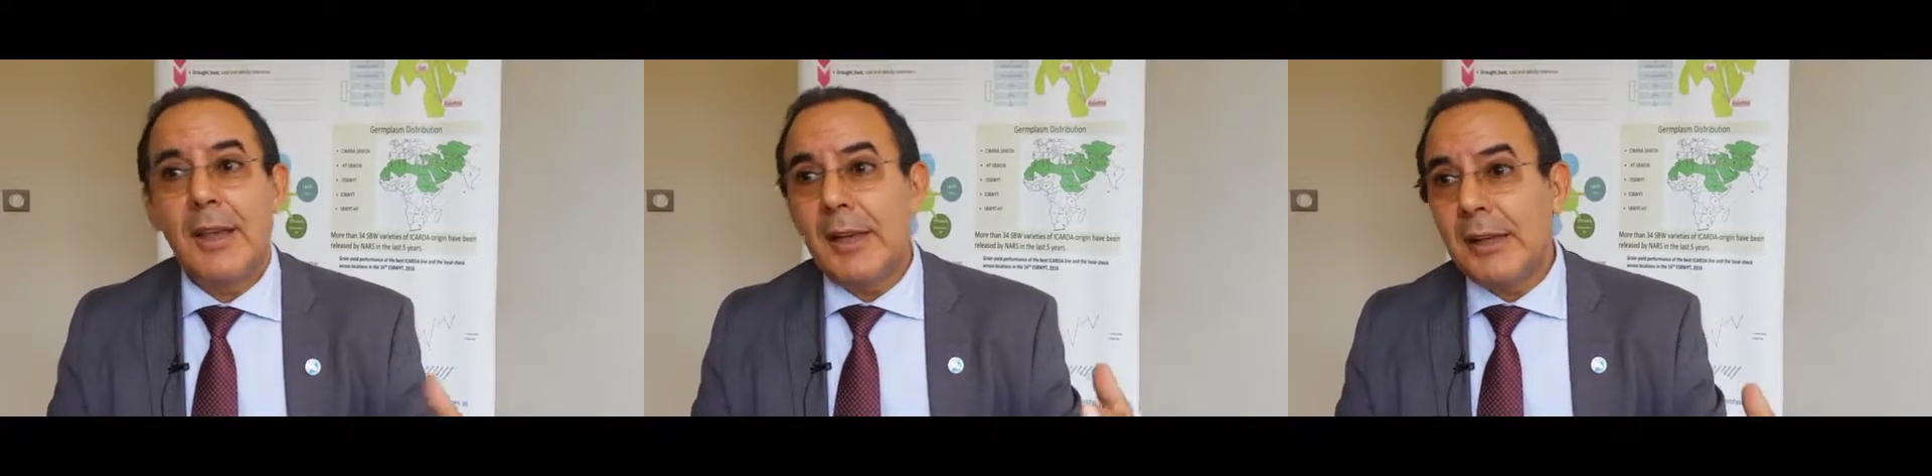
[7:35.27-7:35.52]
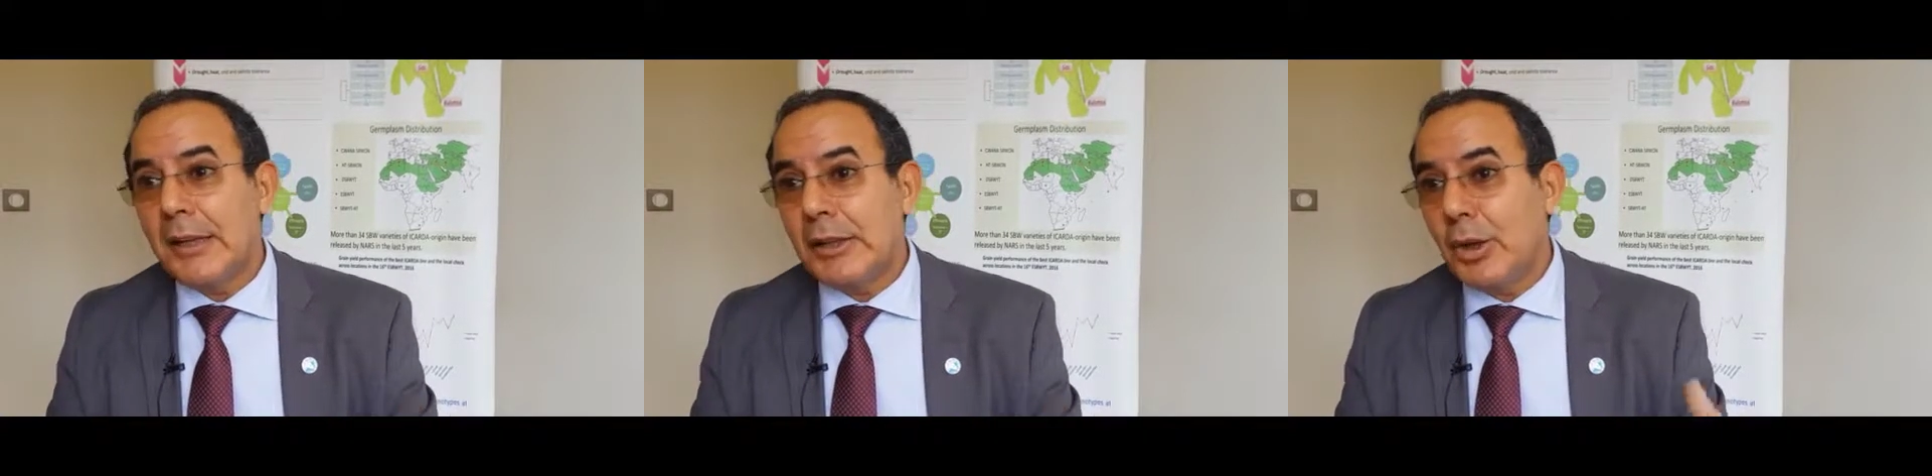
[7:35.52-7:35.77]

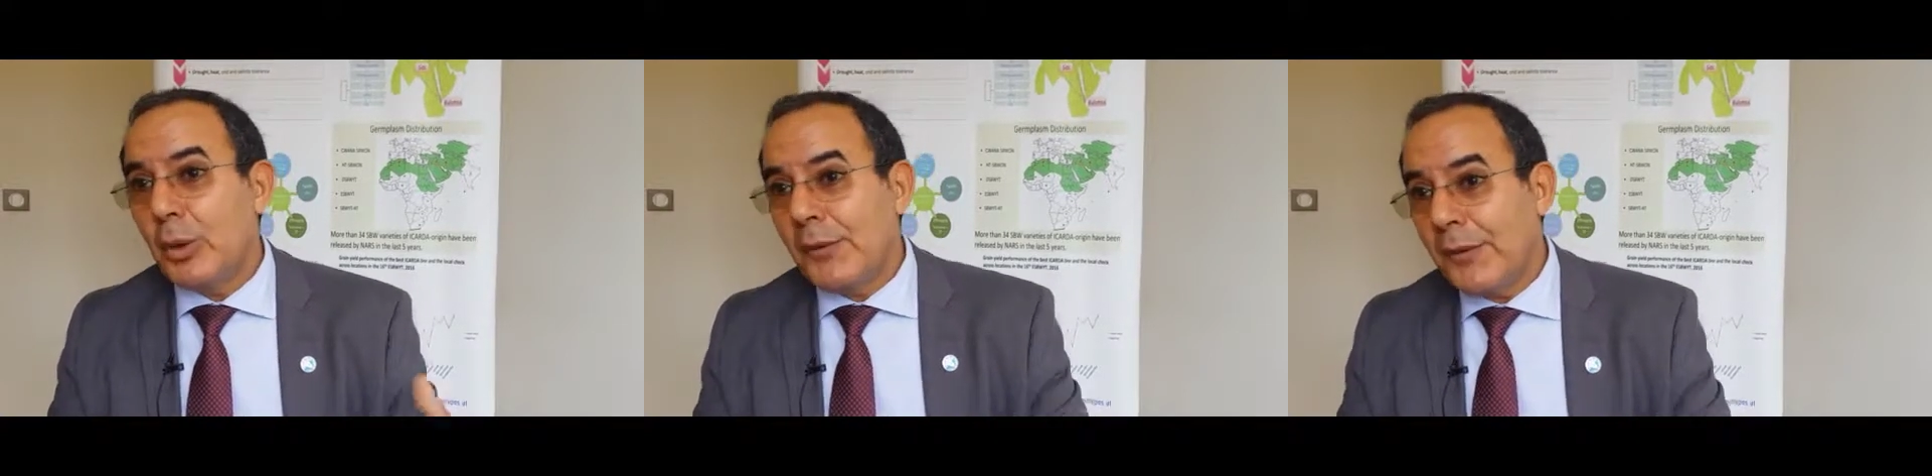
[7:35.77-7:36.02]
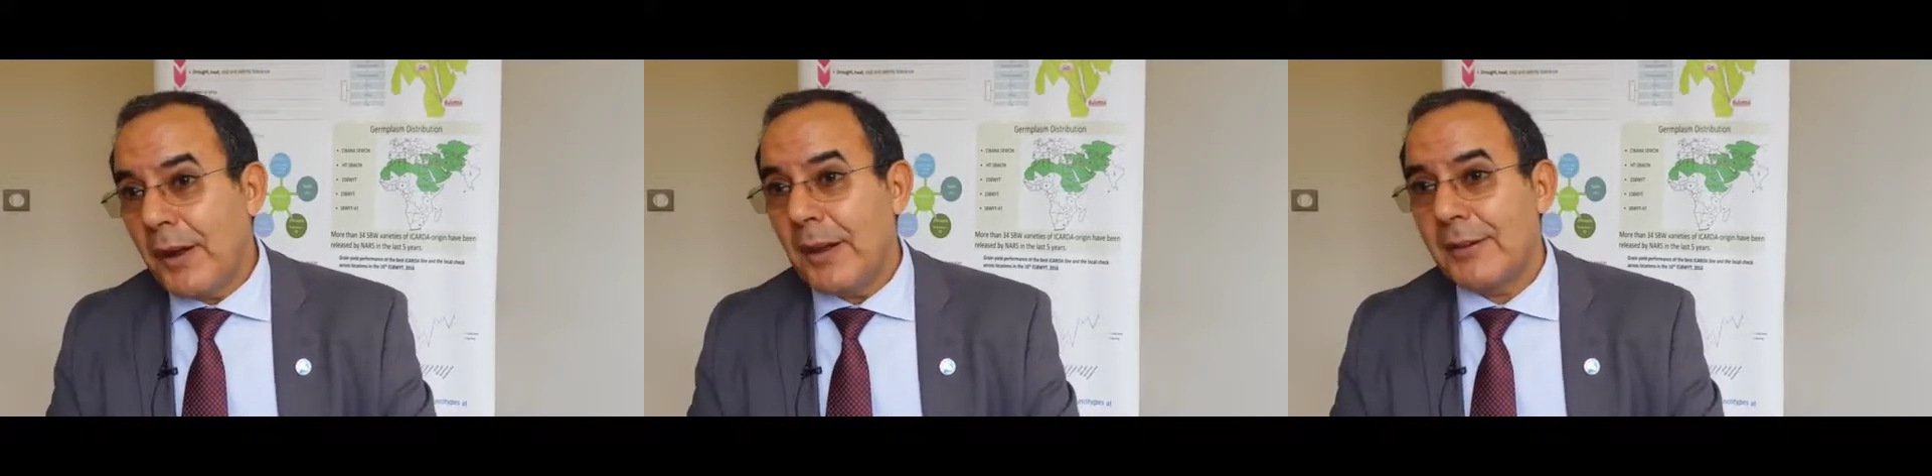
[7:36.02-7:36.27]
in a new
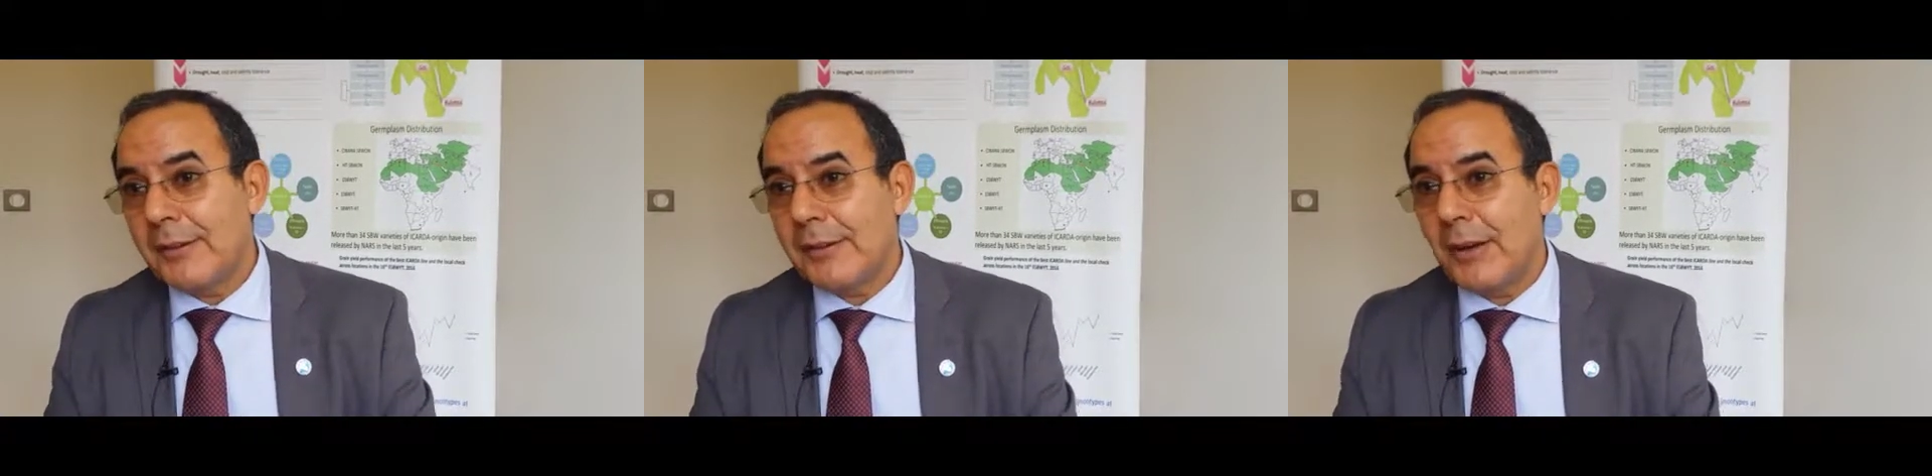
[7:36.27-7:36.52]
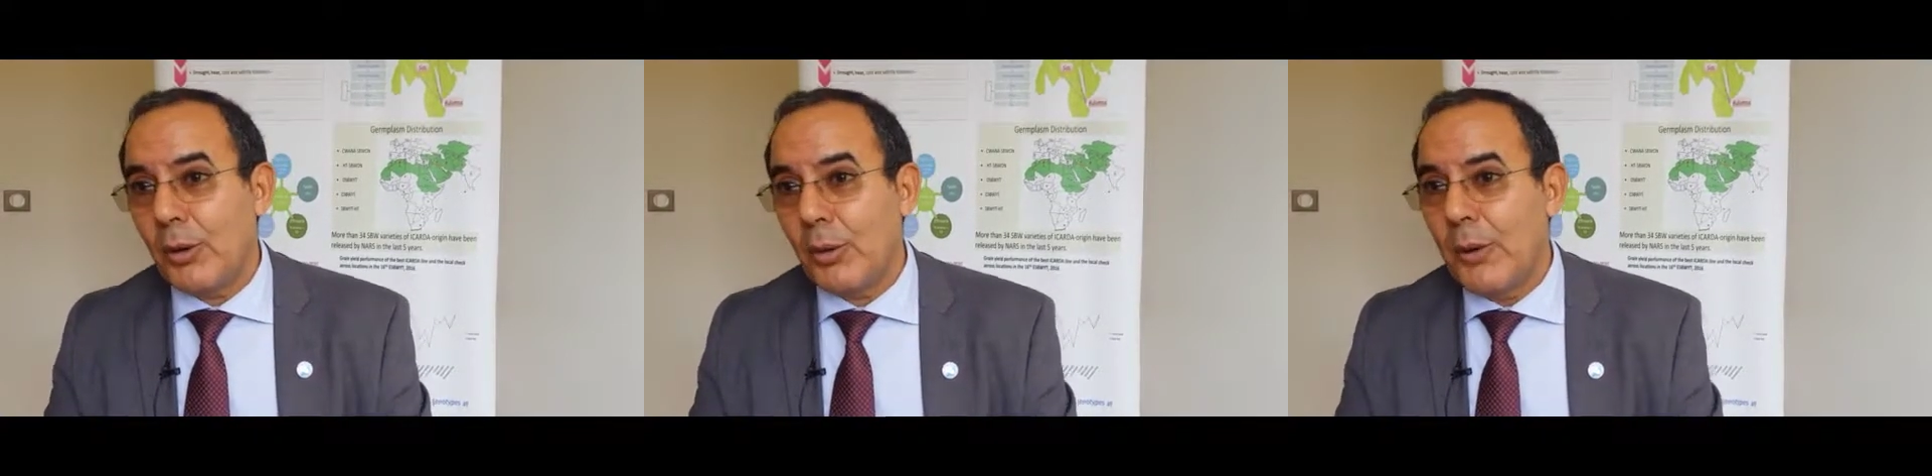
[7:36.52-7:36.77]
phase.
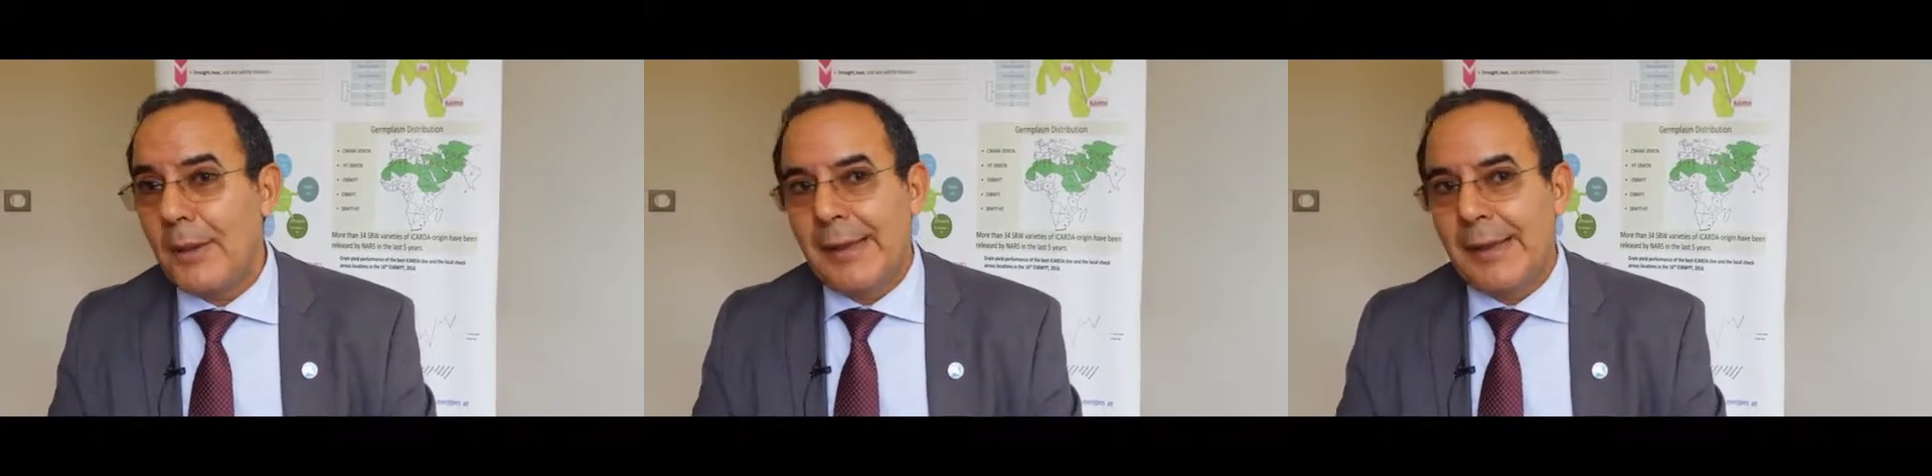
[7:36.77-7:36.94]
So